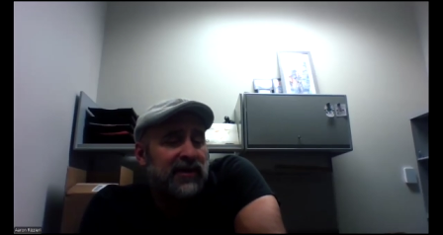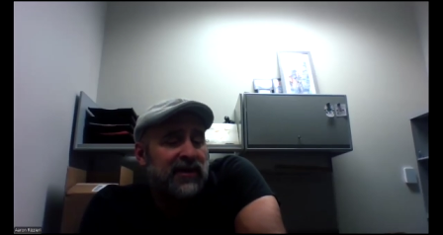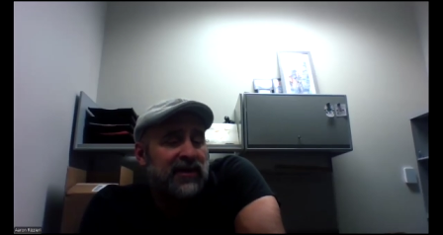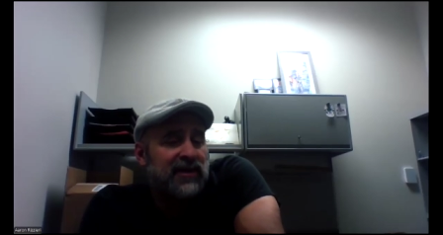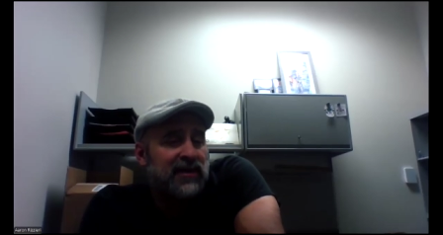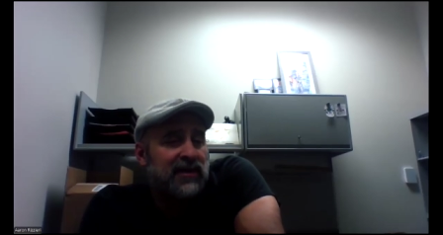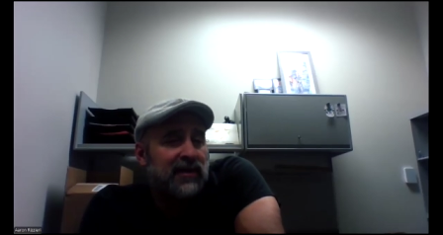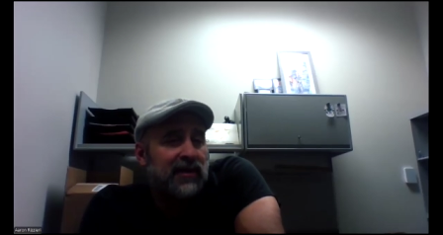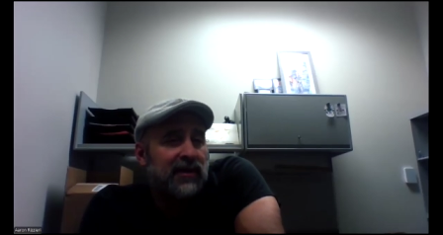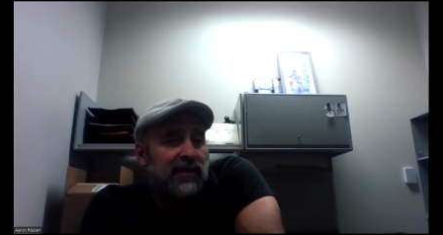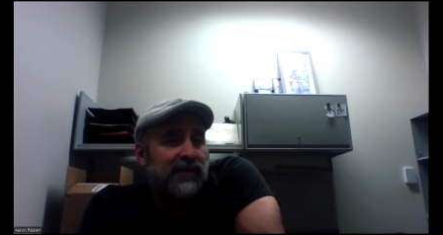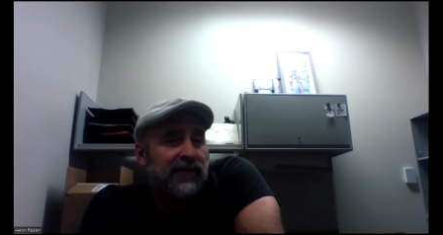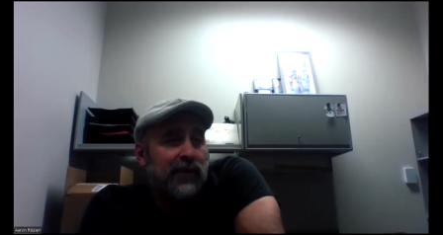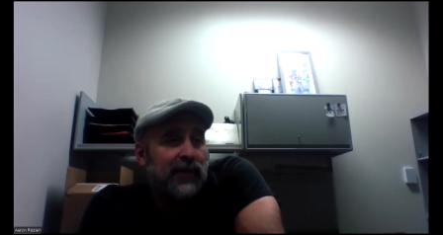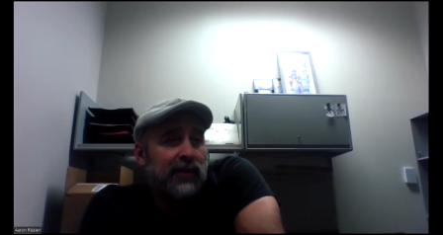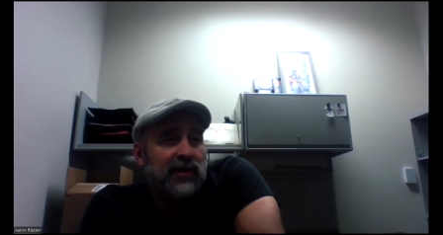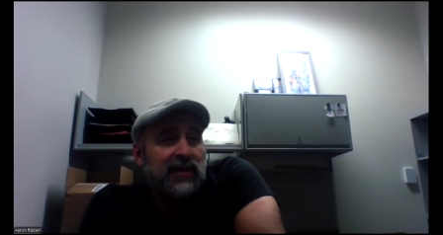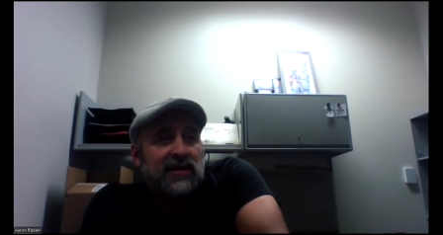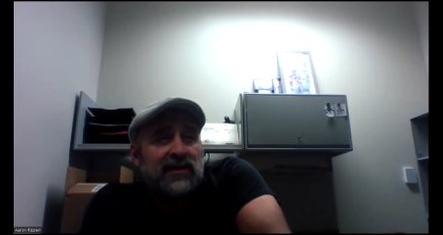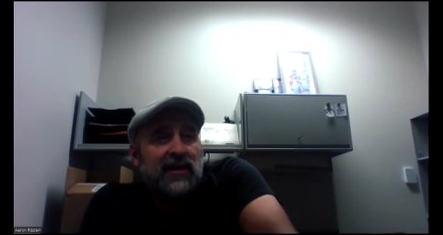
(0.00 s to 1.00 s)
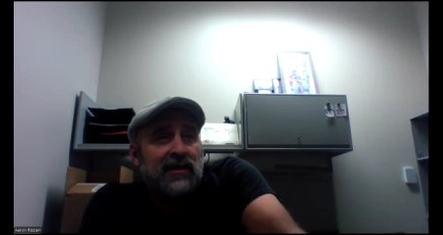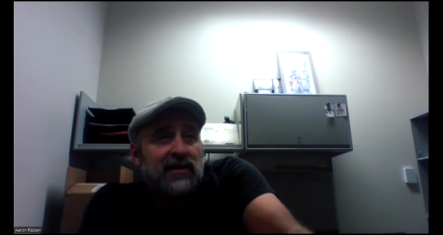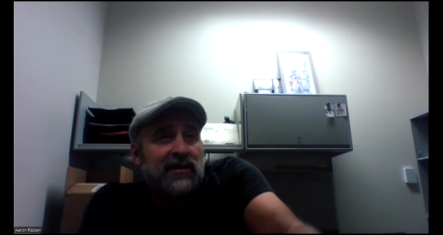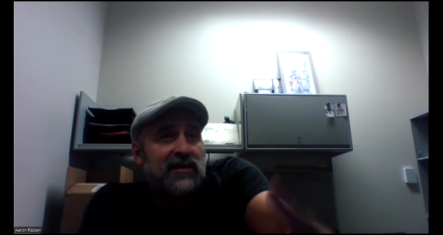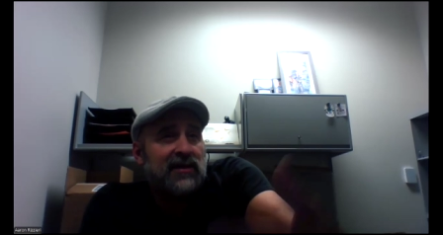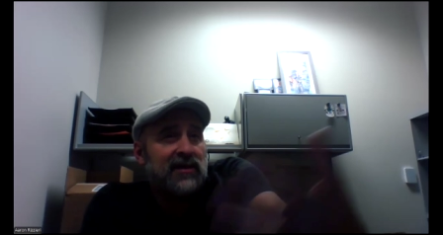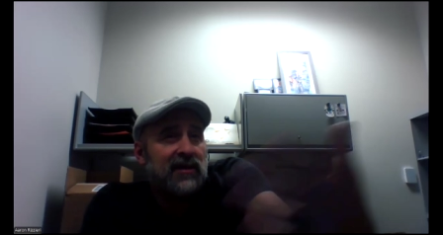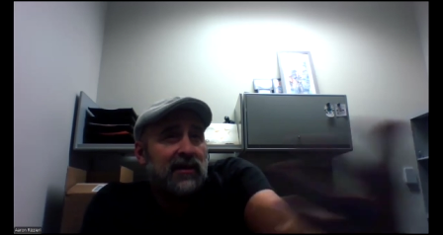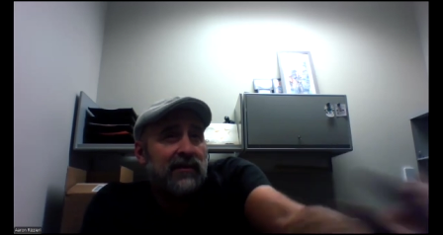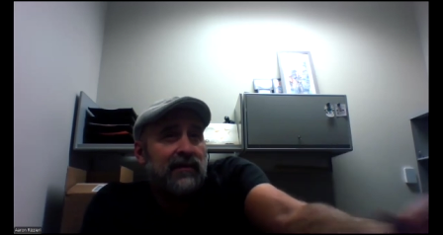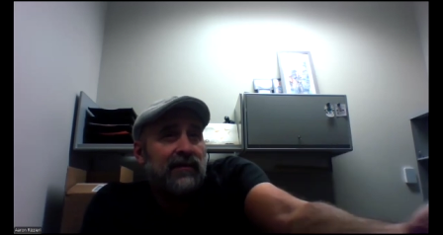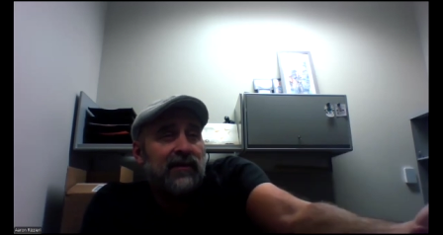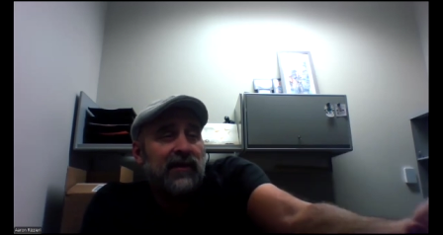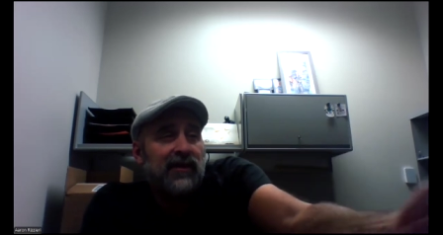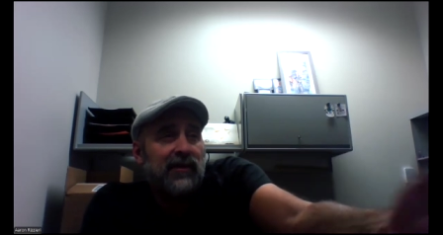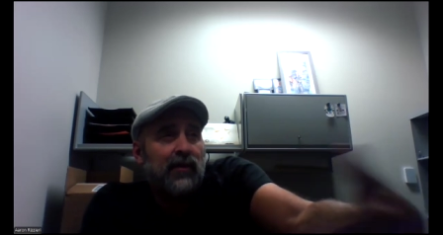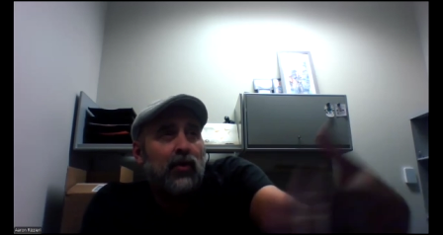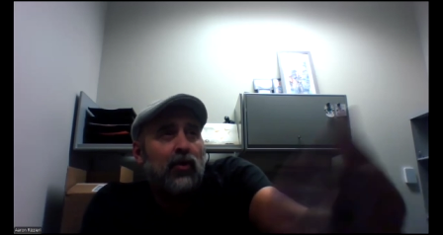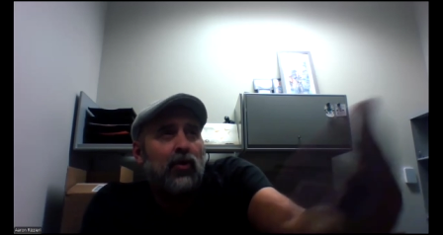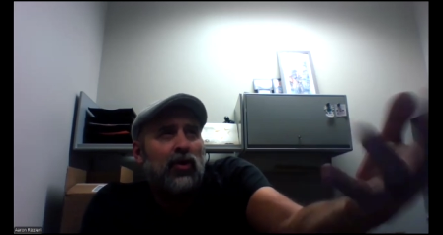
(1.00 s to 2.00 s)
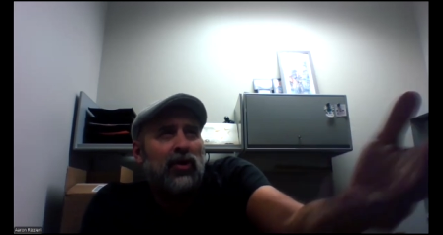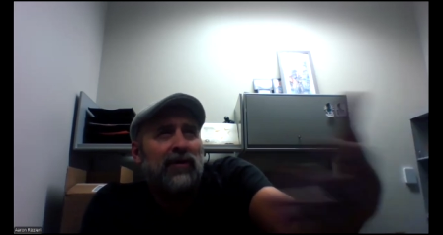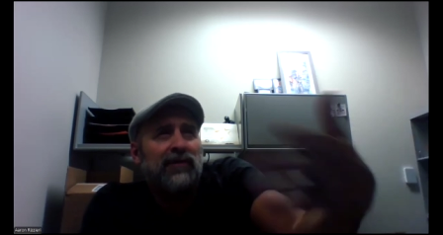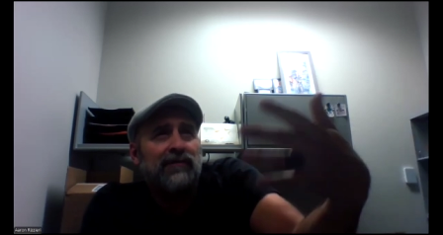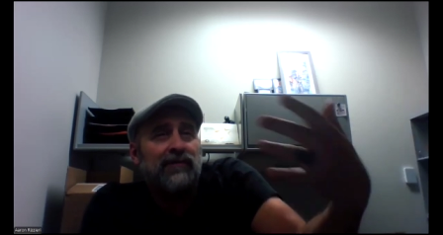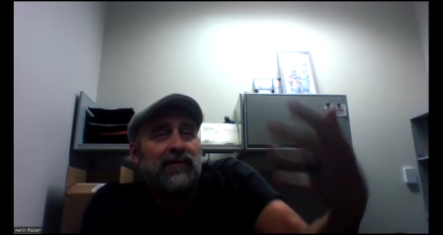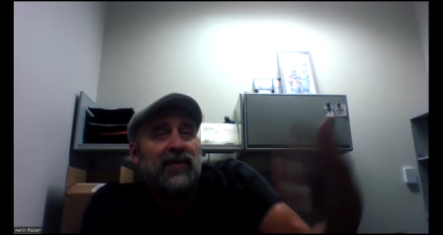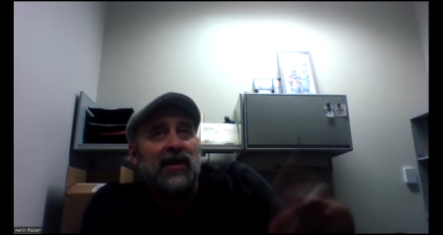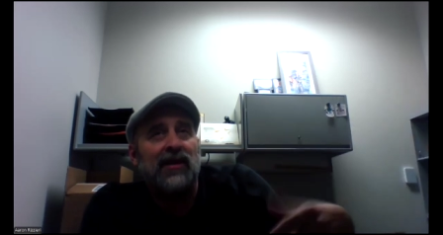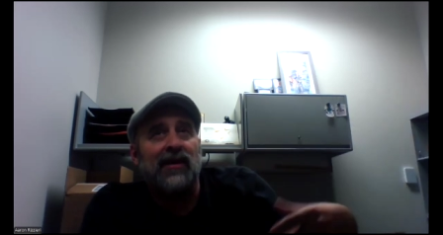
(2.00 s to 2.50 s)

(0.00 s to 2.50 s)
just to focus on some of the more,